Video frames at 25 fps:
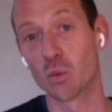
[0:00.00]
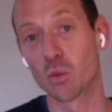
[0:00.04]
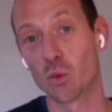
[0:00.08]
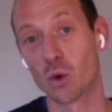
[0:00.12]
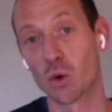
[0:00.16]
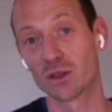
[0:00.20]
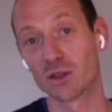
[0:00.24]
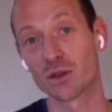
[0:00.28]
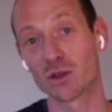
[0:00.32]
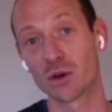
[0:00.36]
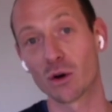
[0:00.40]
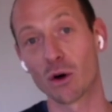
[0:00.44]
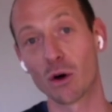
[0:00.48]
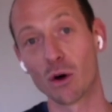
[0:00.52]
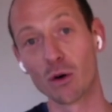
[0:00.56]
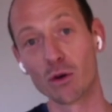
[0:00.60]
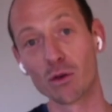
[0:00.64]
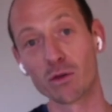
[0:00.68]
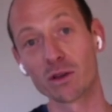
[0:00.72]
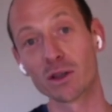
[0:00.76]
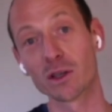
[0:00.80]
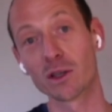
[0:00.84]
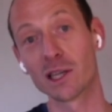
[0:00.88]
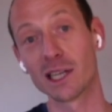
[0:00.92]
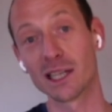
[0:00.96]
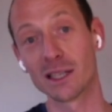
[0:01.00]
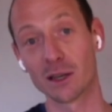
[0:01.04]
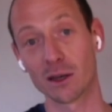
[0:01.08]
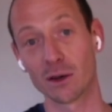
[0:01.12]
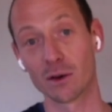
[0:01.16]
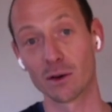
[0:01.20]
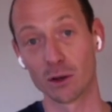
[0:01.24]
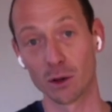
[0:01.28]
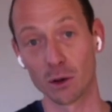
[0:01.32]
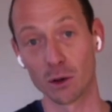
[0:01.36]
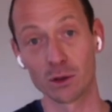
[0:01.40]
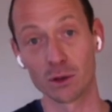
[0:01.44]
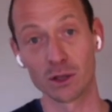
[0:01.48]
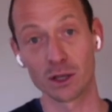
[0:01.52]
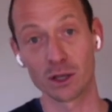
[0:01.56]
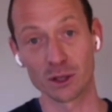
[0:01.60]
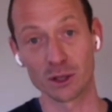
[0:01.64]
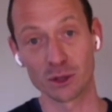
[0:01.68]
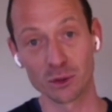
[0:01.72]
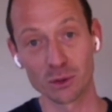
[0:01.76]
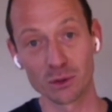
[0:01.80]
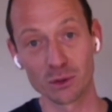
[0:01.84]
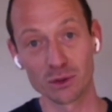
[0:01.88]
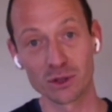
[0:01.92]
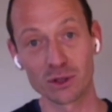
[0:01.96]
didn't want to load
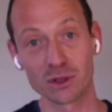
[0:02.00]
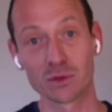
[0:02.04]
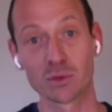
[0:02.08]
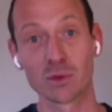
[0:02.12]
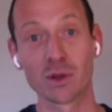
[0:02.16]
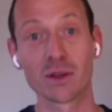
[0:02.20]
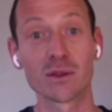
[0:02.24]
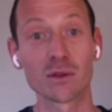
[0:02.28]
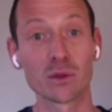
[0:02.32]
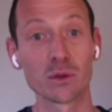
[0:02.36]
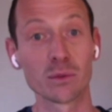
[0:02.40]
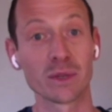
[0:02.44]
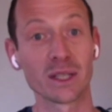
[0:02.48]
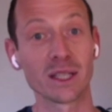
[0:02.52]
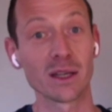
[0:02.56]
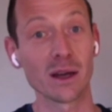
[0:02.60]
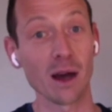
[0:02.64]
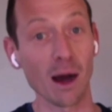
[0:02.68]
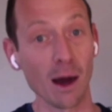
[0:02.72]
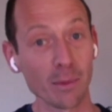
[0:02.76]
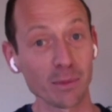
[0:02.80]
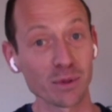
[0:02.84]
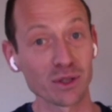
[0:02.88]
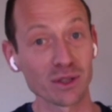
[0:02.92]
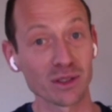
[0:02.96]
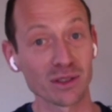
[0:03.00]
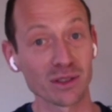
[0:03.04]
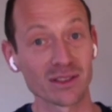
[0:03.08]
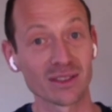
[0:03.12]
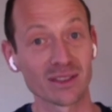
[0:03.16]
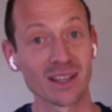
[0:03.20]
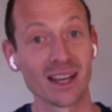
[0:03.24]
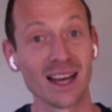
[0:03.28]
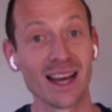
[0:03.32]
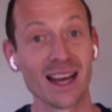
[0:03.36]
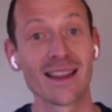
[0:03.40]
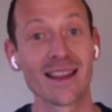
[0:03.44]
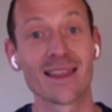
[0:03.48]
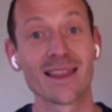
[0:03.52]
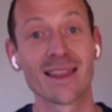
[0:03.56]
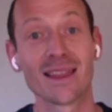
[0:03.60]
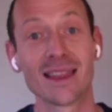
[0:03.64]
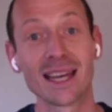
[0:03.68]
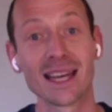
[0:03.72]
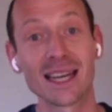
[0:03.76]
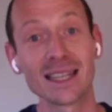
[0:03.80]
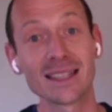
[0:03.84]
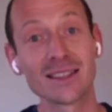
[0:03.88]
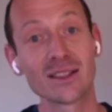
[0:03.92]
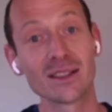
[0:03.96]
our users with too many options,
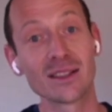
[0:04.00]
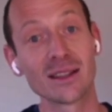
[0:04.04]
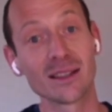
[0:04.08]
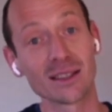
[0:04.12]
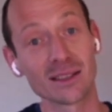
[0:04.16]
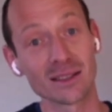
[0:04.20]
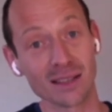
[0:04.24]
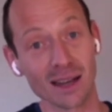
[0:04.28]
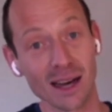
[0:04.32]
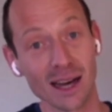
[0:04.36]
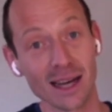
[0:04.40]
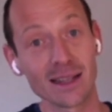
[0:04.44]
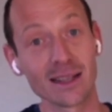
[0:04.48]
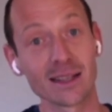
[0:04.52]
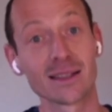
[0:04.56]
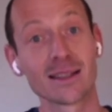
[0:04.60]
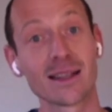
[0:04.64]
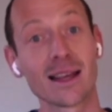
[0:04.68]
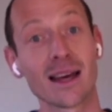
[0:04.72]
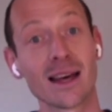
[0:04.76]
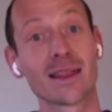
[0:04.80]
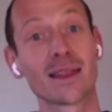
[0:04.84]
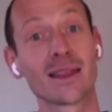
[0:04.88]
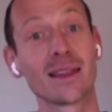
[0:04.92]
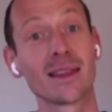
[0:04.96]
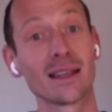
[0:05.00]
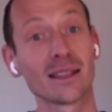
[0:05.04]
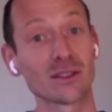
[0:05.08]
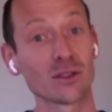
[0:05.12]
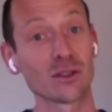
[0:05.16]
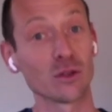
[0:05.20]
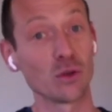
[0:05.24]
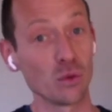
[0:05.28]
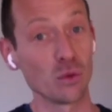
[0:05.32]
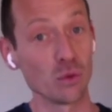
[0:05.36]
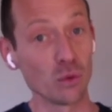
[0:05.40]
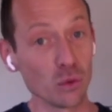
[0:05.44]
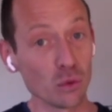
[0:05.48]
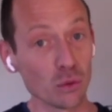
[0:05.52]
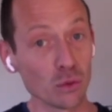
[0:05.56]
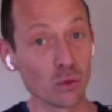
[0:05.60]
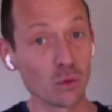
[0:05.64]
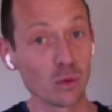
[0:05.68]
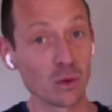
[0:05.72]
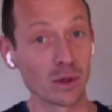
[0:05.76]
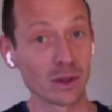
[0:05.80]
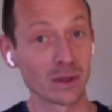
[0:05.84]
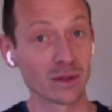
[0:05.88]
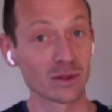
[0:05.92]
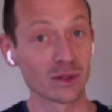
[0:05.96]
they decided that this
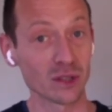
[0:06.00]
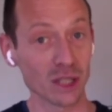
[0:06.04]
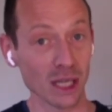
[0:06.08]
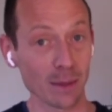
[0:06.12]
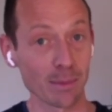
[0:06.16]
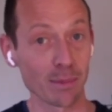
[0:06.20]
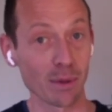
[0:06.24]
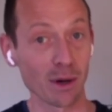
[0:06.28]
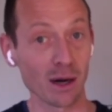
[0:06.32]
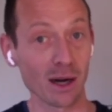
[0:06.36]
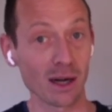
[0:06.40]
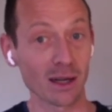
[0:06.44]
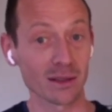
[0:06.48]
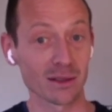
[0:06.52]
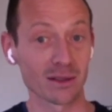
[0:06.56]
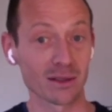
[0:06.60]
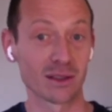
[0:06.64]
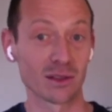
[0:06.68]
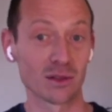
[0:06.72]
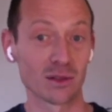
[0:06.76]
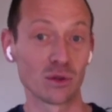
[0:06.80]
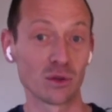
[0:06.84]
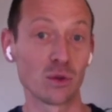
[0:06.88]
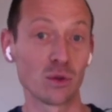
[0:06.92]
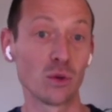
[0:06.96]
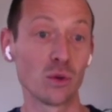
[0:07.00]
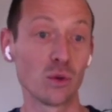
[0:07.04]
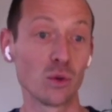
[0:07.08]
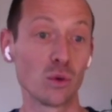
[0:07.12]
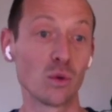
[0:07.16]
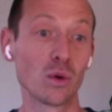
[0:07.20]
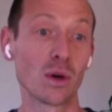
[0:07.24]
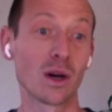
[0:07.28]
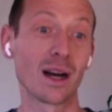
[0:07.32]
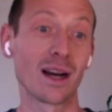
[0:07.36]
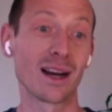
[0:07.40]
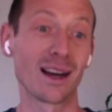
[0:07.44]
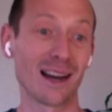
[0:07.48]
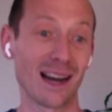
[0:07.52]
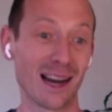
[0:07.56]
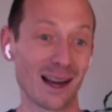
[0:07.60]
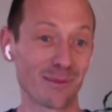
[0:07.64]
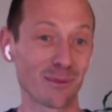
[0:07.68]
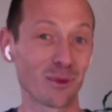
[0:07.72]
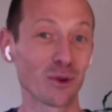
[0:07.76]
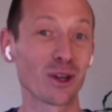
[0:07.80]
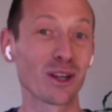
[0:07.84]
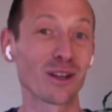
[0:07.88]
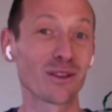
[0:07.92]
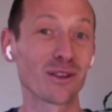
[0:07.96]
new checkbox, this new
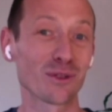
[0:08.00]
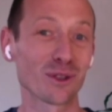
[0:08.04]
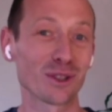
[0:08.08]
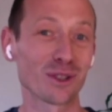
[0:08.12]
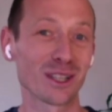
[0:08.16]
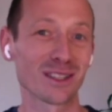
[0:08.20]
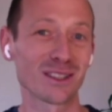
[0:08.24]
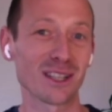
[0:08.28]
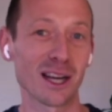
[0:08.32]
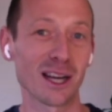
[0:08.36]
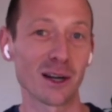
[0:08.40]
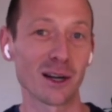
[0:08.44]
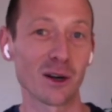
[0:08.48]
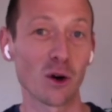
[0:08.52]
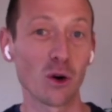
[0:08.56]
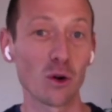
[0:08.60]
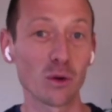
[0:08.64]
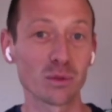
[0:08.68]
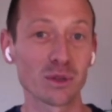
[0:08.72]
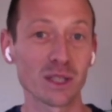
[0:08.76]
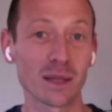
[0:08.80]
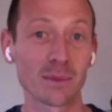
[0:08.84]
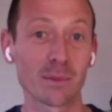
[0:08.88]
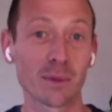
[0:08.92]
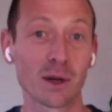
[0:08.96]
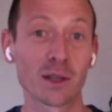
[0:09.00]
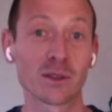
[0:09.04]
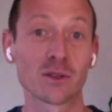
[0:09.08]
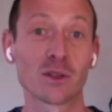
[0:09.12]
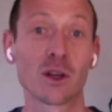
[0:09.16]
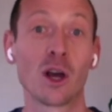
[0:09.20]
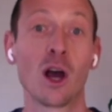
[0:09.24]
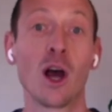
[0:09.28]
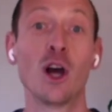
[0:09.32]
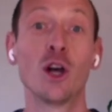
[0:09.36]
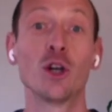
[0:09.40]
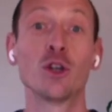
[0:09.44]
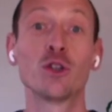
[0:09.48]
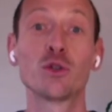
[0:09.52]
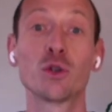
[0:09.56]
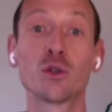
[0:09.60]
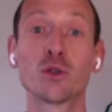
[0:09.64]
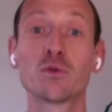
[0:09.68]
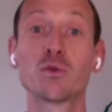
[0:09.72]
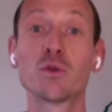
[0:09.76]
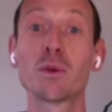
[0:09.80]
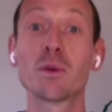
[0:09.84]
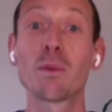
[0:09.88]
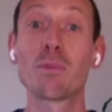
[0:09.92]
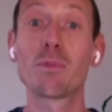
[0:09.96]
I'm looking for an entire home checkbox,
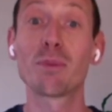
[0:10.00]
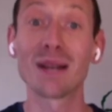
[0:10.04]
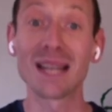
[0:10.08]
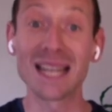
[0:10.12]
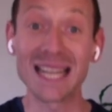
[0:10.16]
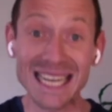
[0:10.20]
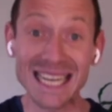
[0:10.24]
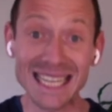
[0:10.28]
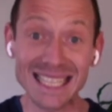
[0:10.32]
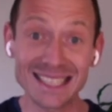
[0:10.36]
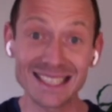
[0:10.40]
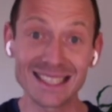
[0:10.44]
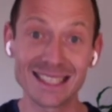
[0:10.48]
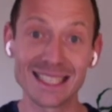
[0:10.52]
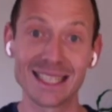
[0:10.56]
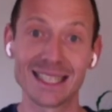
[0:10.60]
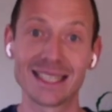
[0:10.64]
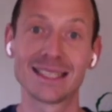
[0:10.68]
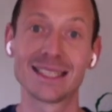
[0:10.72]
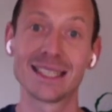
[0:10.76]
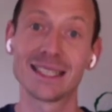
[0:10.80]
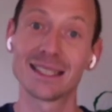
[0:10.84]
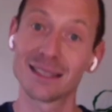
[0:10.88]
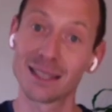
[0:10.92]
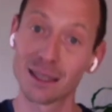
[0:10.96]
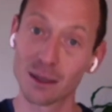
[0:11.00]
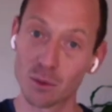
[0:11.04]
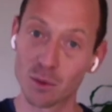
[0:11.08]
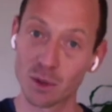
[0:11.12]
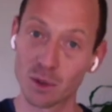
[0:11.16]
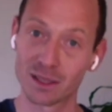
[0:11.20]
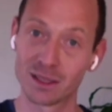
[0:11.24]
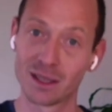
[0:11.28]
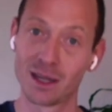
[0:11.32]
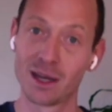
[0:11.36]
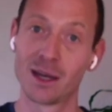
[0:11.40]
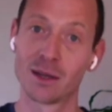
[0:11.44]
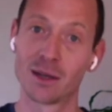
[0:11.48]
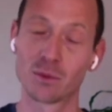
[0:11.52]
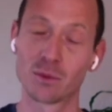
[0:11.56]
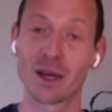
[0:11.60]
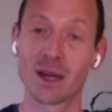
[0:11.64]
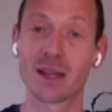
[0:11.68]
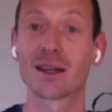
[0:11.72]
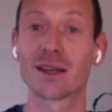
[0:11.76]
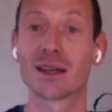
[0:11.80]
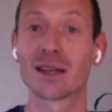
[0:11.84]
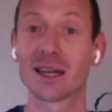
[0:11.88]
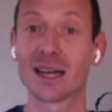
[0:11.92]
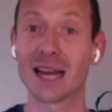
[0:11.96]
should replace the existing one
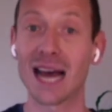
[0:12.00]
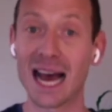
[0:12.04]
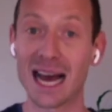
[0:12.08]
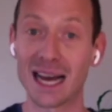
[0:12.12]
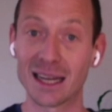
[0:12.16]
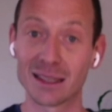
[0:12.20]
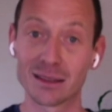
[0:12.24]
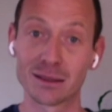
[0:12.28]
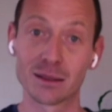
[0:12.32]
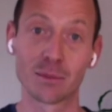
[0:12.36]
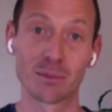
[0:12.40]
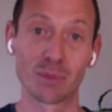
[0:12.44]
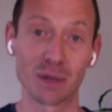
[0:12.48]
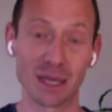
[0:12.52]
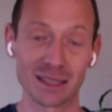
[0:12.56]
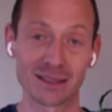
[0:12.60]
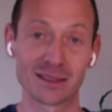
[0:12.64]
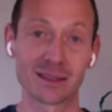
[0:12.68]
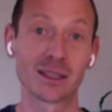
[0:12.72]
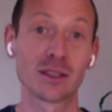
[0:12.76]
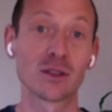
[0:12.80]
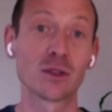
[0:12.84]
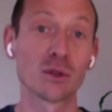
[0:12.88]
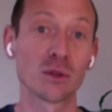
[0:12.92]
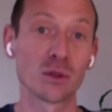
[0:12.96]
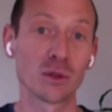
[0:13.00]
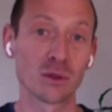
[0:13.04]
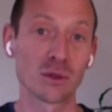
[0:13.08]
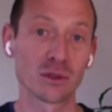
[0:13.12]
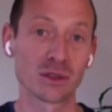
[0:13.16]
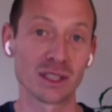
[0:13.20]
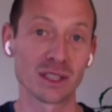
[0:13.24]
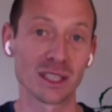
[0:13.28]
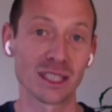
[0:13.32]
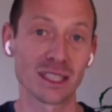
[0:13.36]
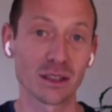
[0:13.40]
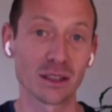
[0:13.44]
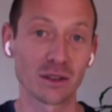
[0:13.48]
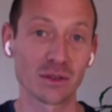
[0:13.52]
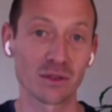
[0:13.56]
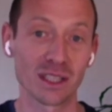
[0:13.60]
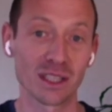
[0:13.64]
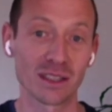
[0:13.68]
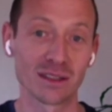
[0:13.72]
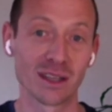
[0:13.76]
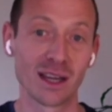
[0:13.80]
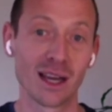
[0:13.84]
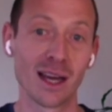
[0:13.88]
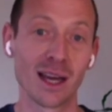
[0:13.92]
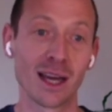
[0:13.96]
rather than add complexity to the user
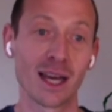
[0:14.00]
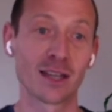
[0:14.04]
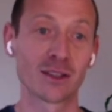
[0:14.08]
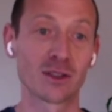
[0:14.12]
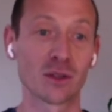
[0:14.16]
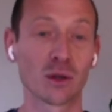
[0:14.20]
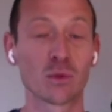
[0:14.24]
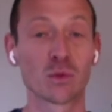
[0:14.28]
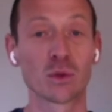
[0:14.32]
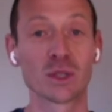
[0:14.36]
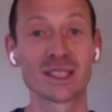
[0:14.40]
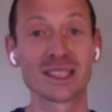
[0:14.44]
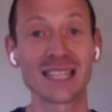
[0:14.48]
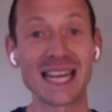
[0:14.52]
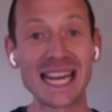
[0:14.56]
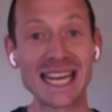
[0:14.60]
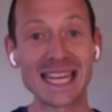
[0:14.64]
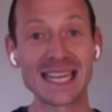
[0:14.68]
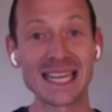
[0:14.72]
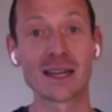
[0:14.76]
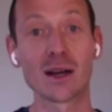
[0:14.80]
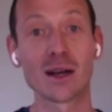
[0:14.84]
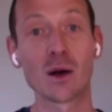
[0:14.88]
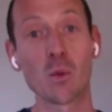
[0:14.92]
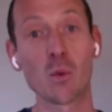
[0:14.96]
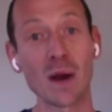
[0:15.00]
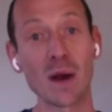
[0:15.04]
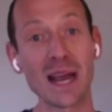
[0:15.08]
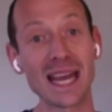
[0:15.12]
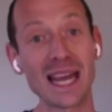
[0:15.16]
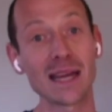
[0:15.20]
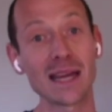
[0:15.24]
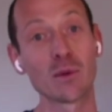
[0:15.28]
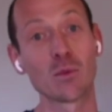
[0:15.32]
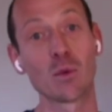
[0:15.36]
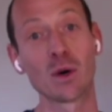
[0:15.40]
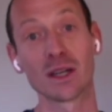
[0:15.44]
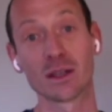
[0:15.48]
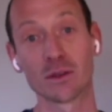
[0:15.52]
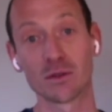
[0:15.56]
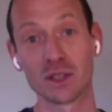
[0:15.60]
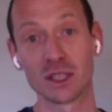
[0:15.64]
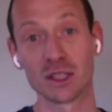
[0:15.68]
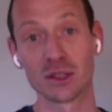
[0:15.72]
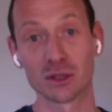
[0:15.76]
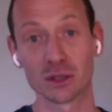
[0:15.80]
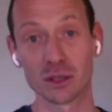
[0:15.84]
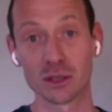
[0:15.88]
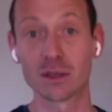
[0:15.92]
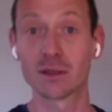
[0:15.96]
interface. And so we're taking away one
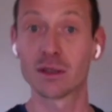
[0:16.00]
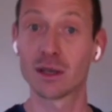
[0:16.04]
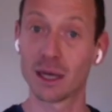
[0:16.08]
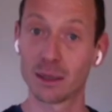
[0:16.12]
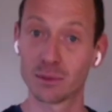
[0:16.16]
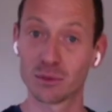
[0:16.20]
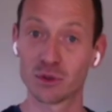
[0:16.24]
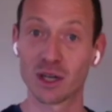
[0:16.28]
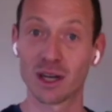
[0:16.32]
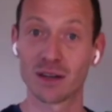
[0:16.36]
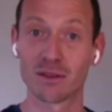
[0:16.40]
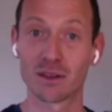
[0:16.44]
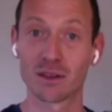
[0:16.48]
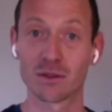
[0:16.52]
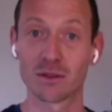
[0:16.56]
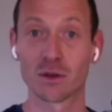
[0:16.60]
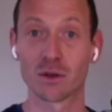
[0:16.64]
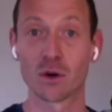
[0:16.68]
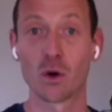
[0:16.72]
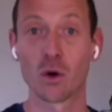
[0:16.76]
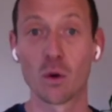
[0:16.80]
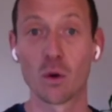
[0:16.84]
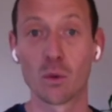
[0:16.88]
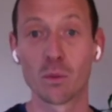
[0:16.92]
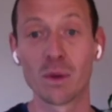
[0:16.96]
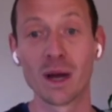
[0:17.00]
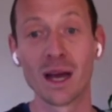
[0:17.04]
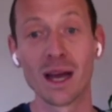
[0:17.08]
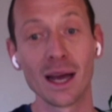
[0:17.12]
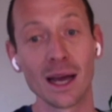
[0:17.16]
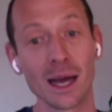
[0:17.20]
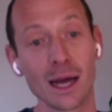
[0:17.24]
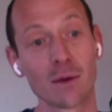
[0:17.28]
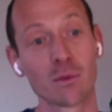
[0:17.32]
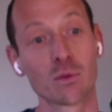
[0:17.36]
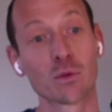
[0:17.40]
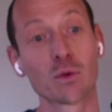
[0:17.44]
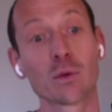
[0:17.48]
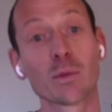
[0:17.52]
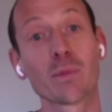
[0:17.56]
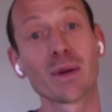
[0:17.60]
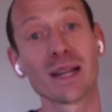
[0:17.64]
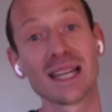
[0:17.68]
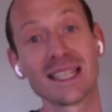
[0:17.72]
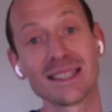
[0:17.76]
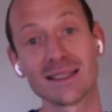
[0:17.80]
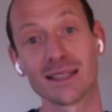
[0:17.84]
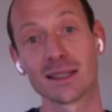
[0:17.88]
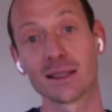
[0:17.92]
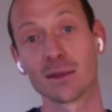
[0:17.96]
feature, I'm traveling for home, and we're
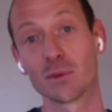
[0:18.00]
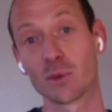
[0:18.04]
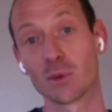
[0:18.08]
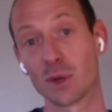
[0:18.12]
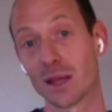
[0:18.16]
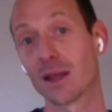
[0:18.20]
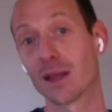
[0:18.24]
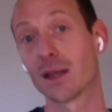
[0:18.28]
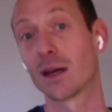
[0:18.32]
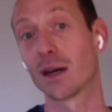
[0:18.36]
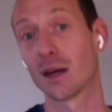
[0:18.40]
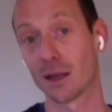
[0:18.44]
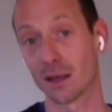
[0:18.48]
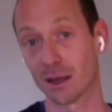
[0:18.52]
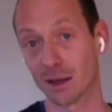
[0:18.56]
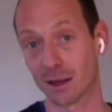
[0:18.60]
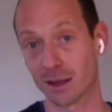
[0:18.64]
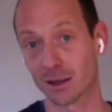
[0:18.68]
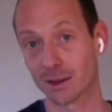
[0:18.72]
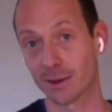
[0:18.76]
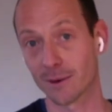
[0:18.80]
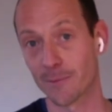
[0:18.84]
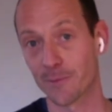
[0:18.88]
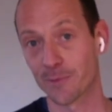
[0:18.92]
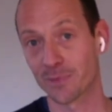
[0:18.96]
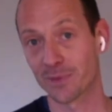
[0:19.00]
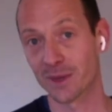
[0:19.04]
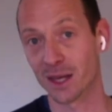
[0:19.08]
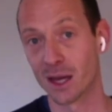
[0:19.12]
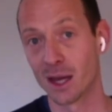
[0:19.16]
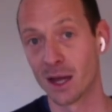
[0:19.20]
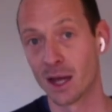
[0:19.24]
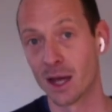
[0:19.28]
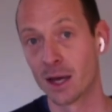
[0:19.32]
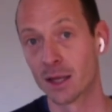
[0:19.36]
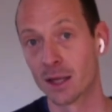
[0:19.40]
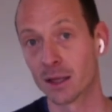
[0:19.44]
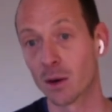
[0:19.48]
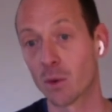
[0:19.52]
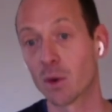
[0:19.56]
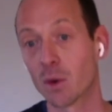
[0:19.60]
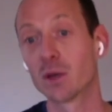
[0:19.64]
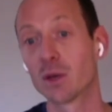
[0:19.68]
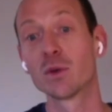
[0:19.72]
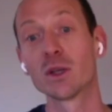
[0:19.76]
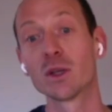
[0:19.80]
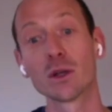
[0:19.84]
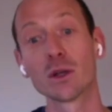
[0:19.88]
replacing with another. Now,